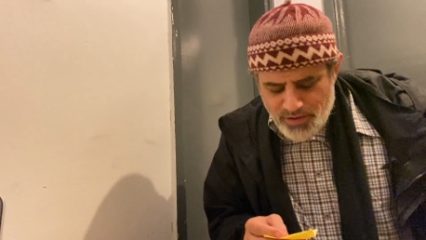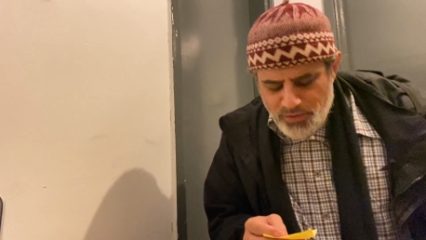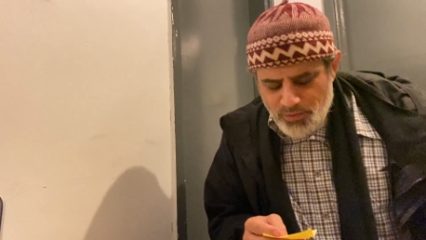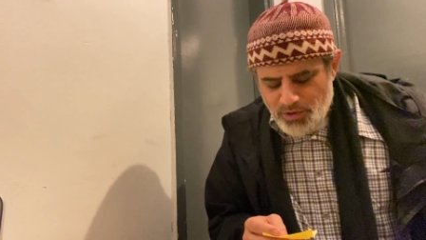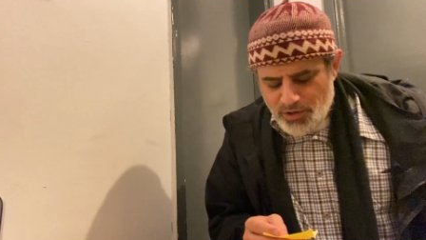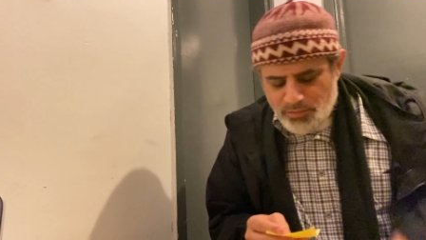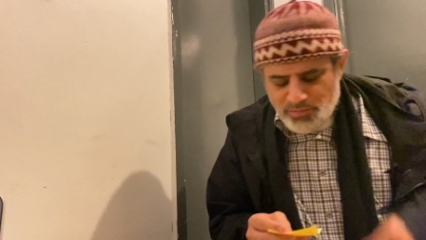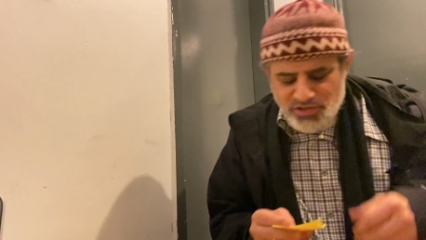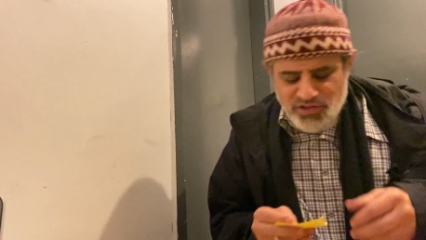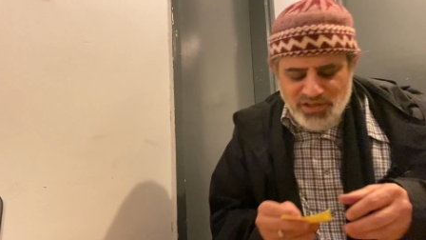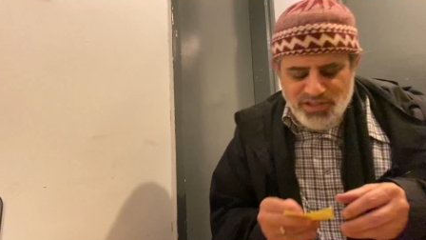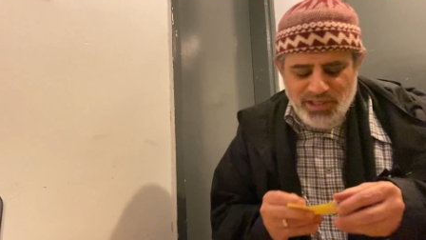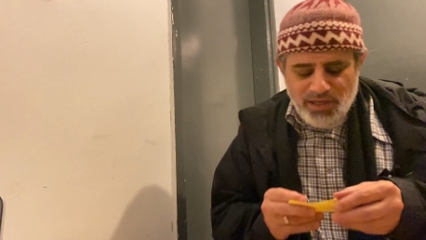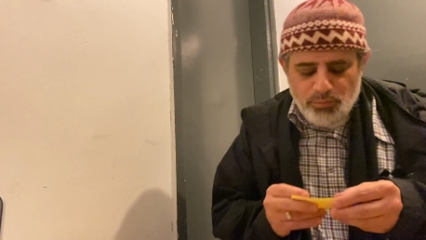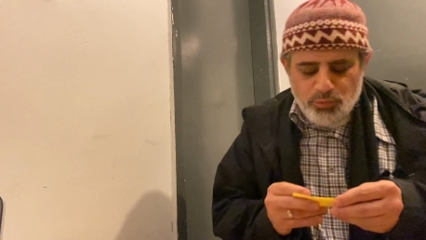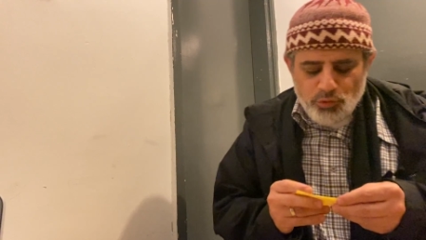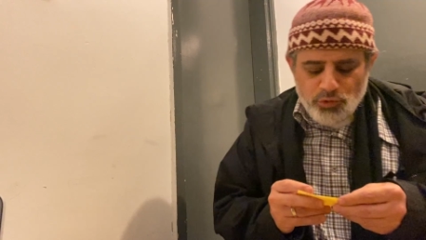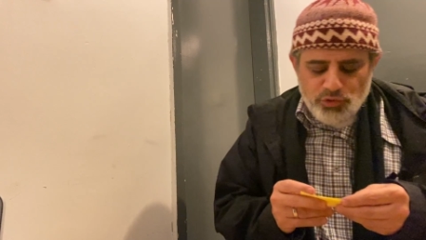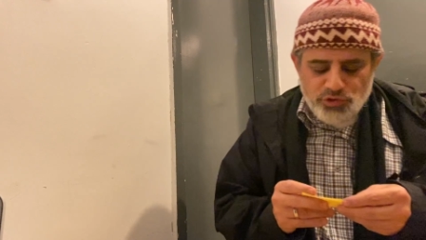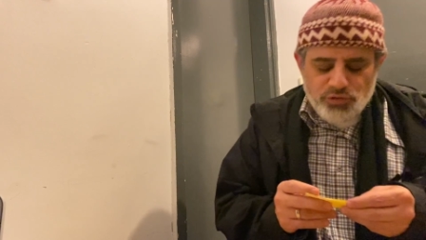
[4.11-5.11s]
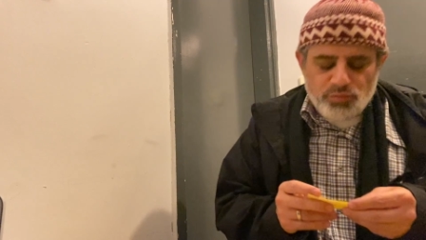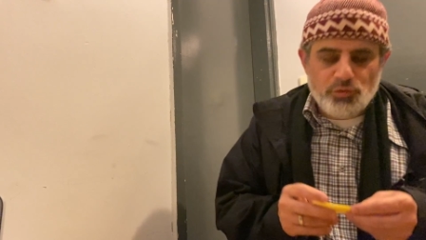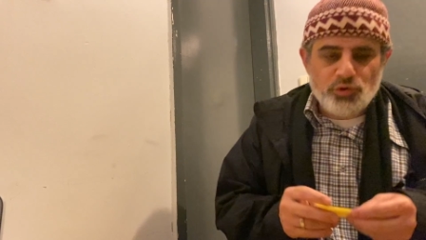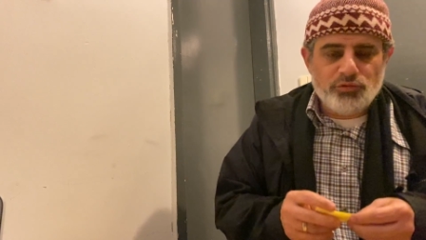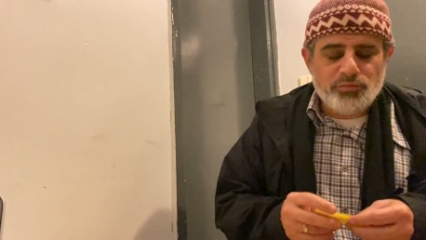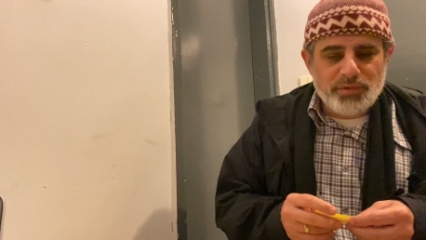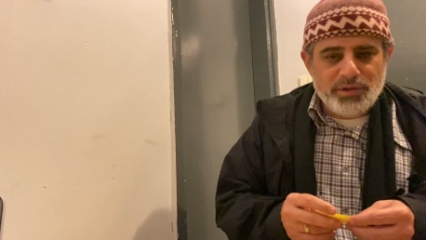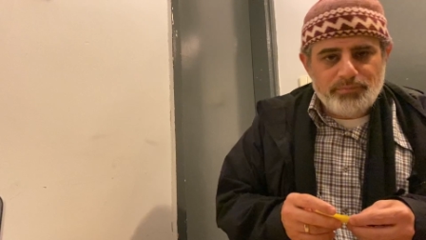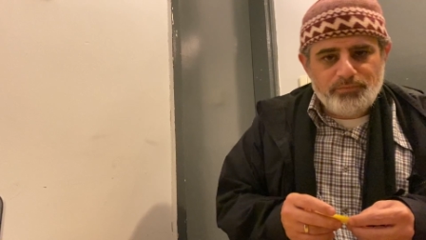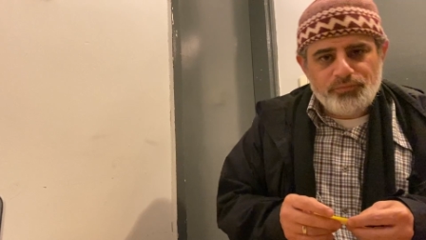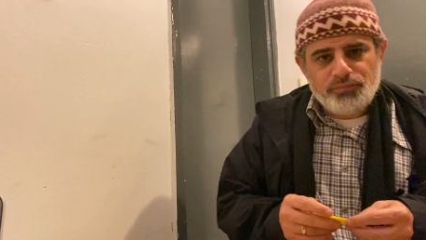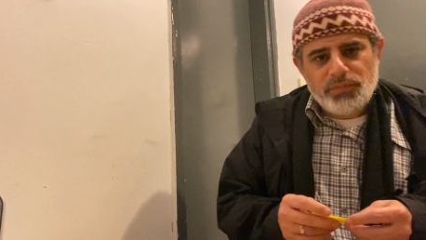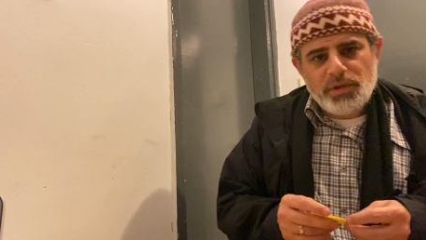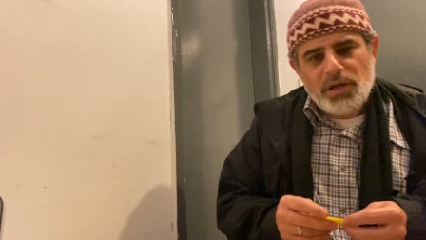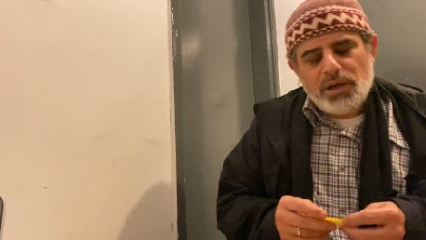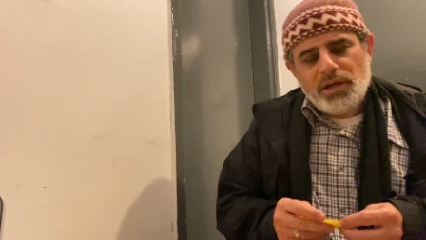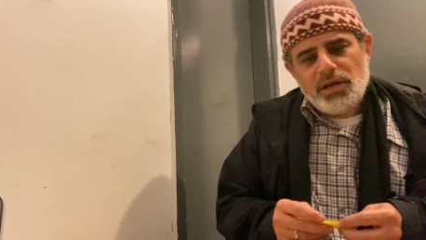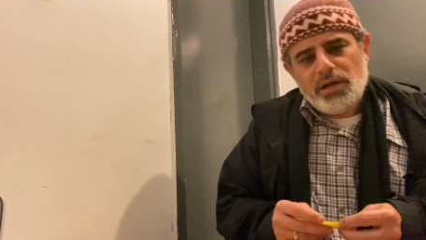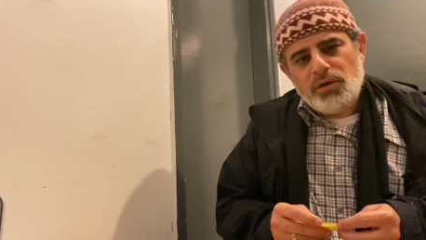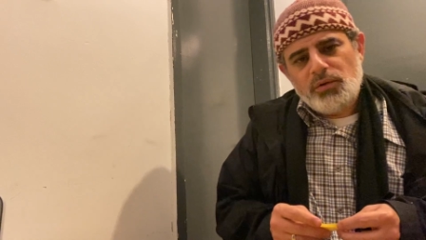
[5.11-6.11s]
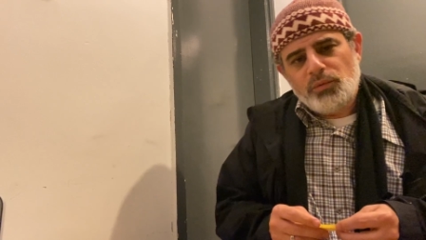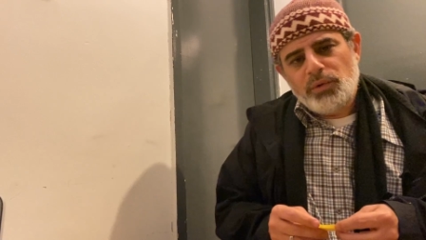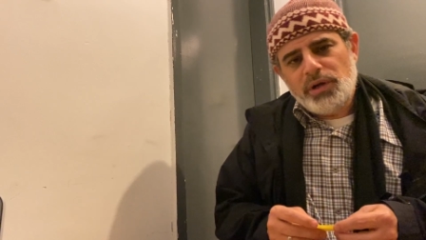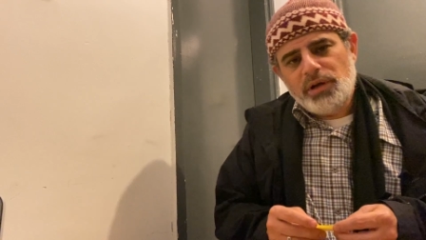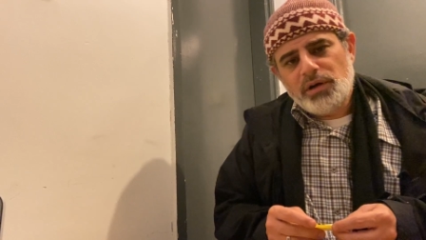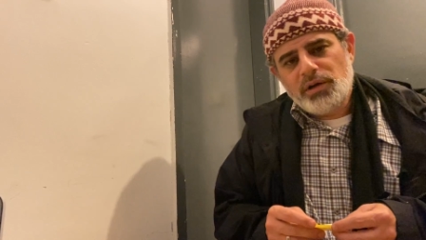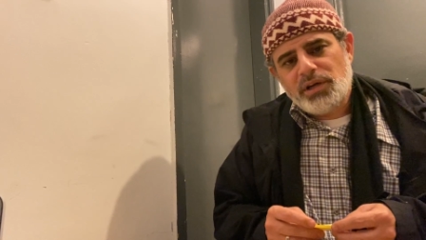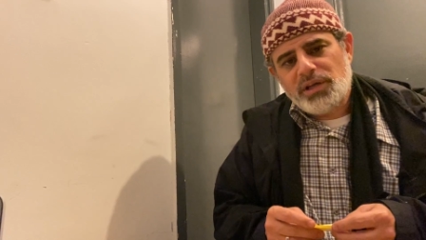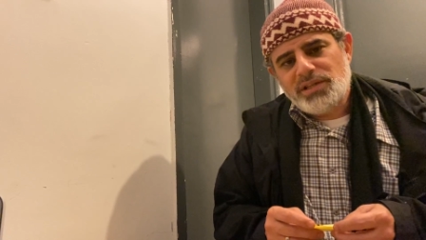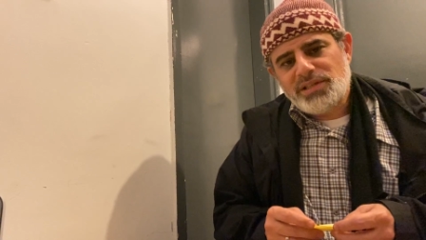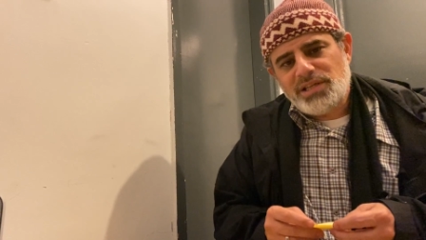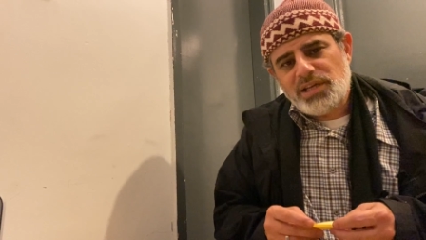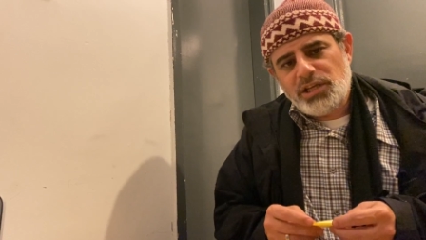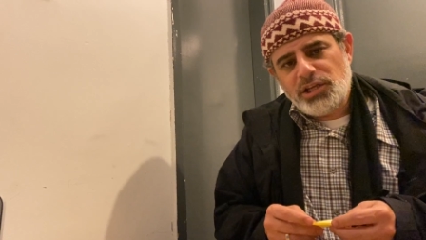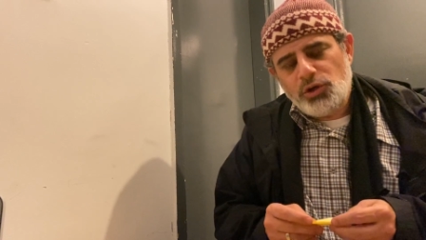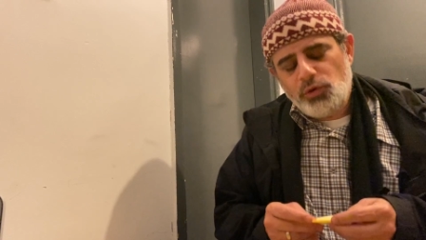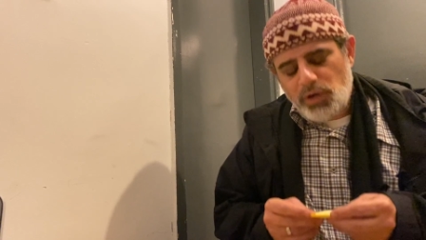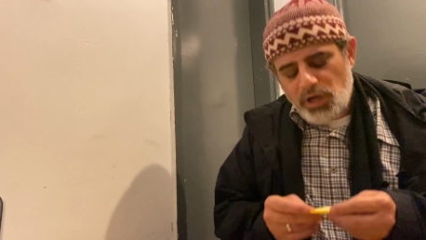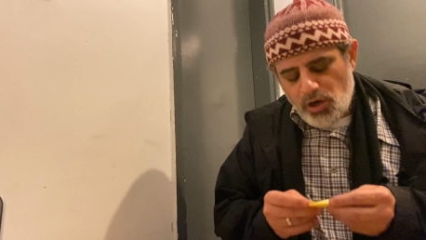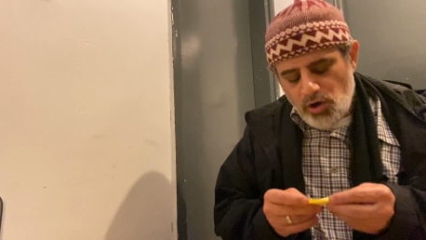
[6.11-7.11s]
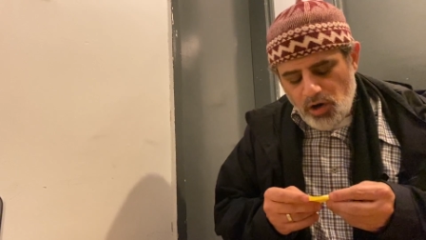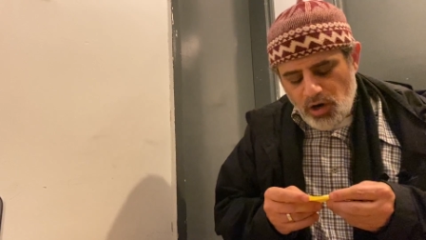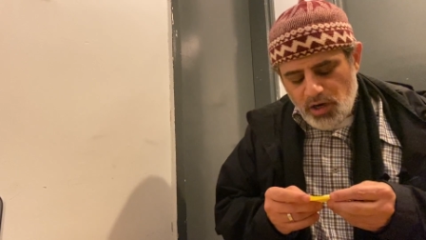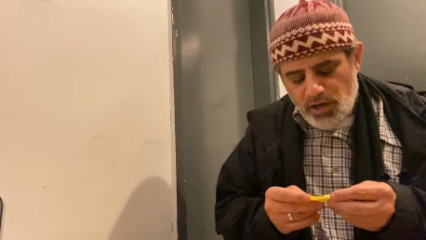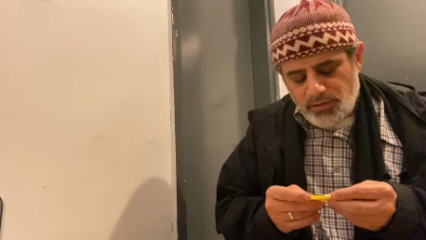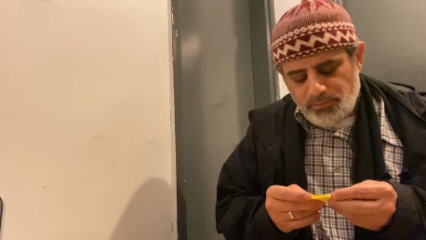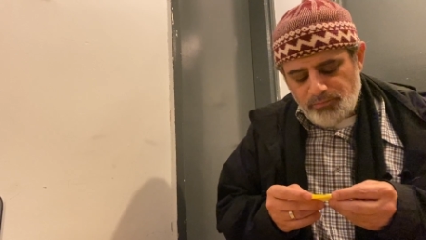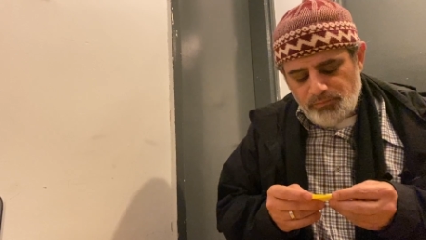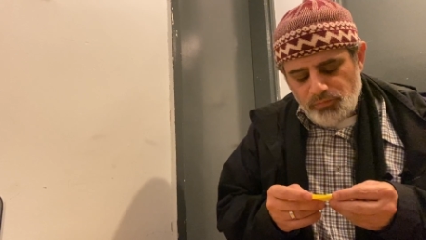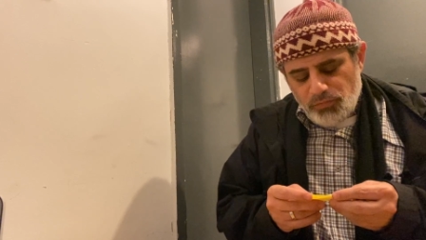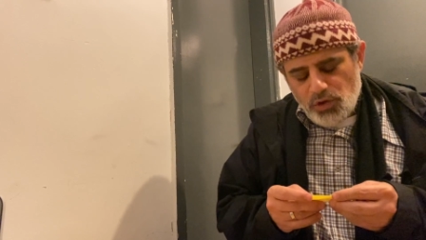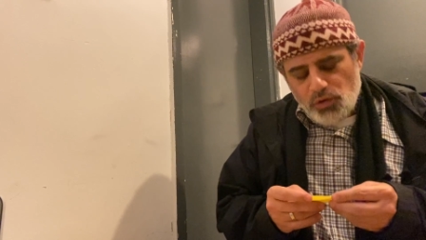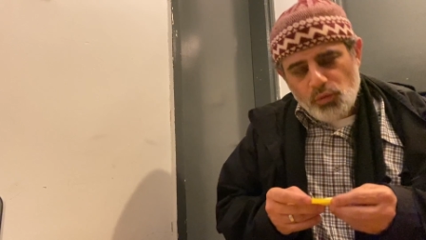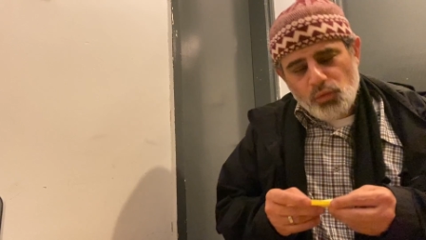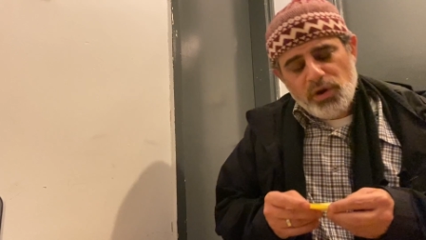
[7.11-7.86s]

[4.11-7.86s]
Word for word: Welcome to the Deep Roots Movement. We are continuing on